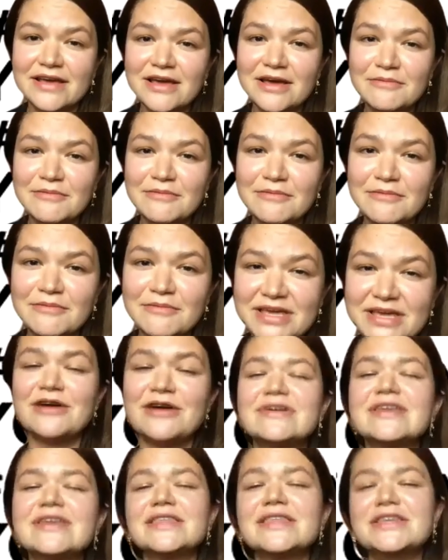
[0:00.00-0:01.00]
because I
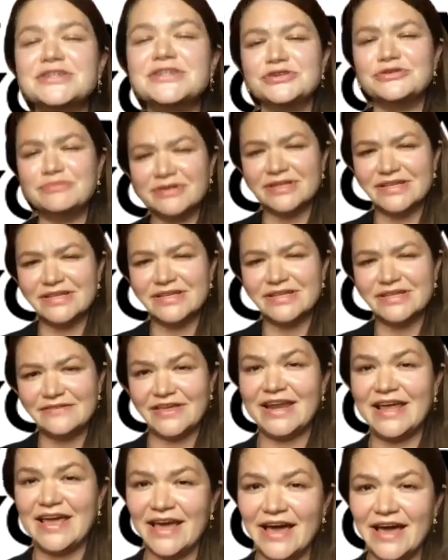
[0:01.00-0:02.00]
really do believe that
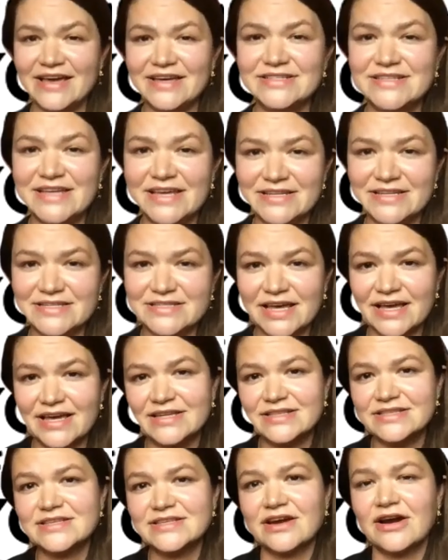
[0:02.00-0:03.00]
AI and data
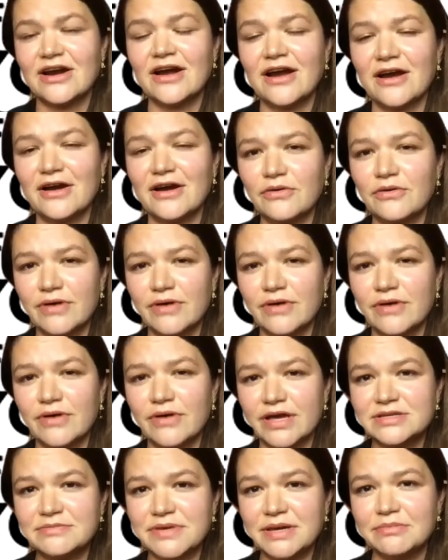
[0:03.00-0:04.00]
science are going to
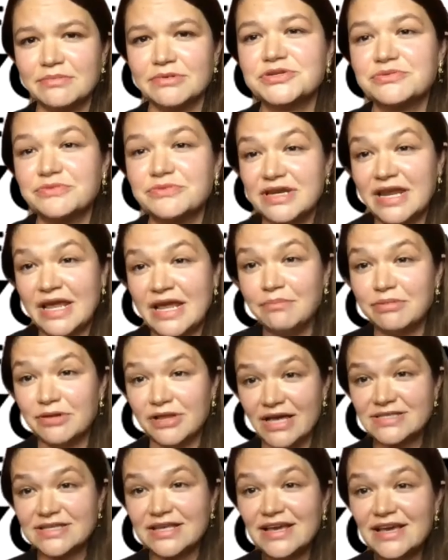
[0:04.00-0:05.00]
be able to enable
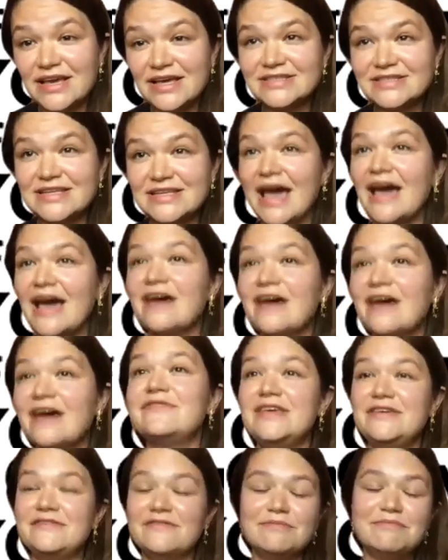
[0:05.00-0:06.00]
us to have
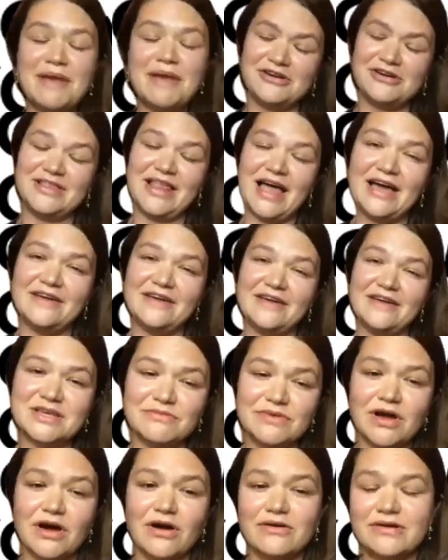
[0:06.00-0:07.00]
even better lives than we
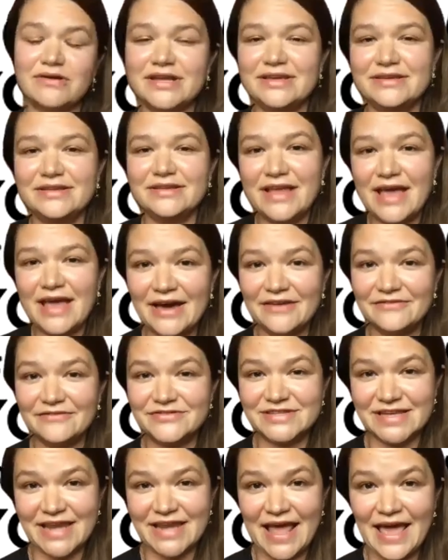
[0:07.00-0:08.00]
already have
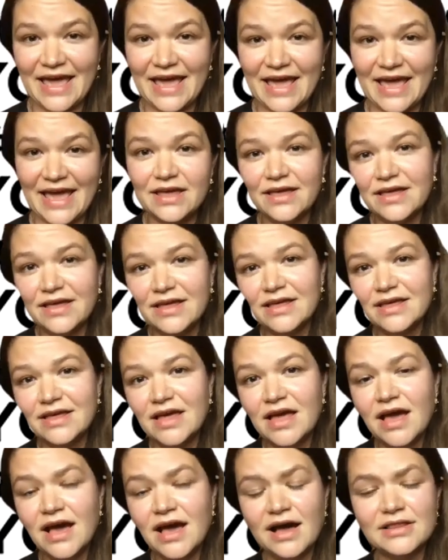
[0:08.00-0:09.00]
today.
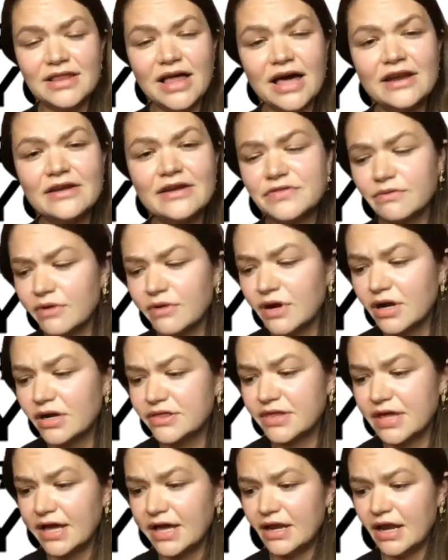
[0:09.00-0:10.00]
A lot of the work
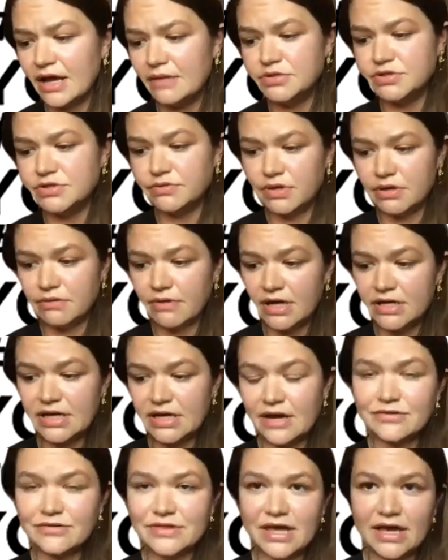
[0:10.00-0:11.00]
that I'm doing right
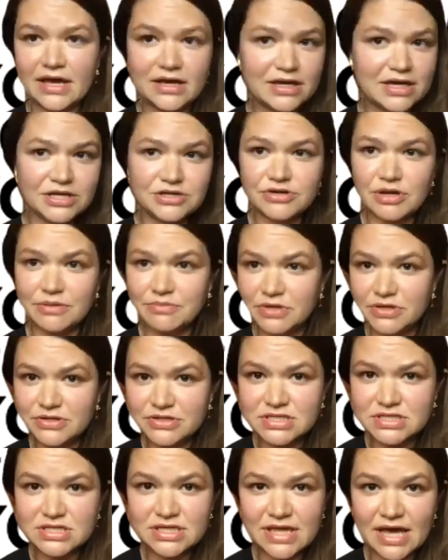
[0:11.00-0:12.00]
now that contributes
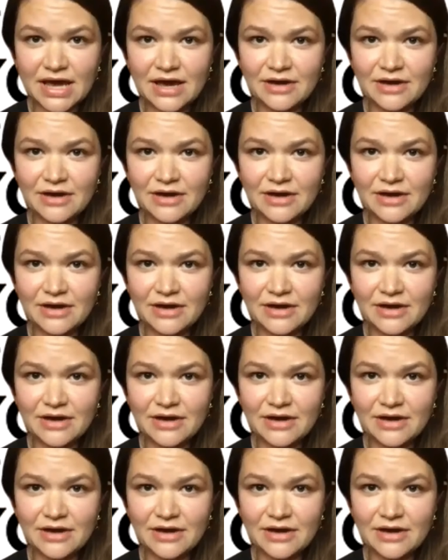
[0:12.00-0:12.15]
to that,